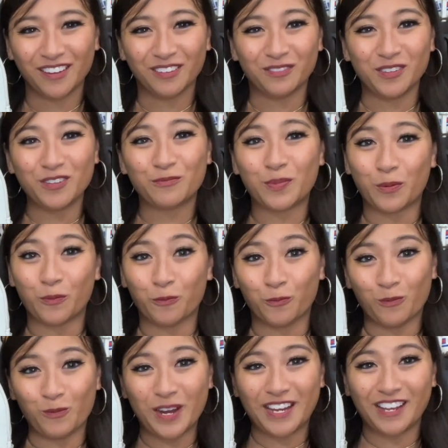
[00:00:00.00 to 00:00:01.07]
we've been
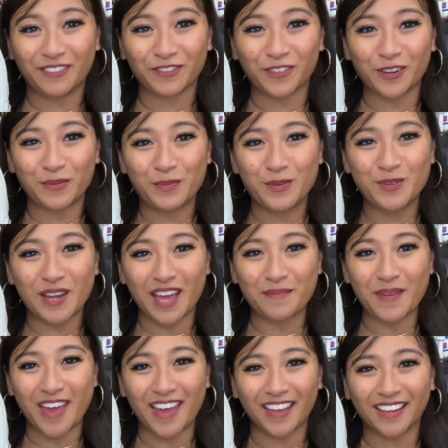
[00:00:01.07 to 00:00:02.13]
waiting for a Moon Knight
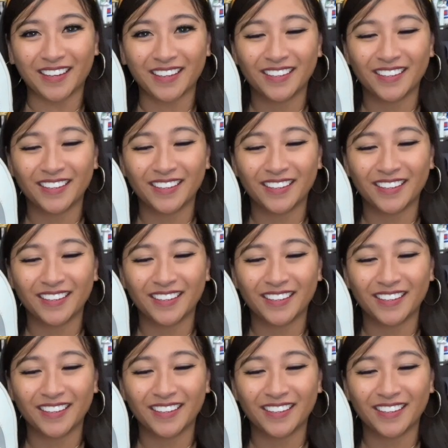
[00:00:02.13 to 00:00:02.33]
bag.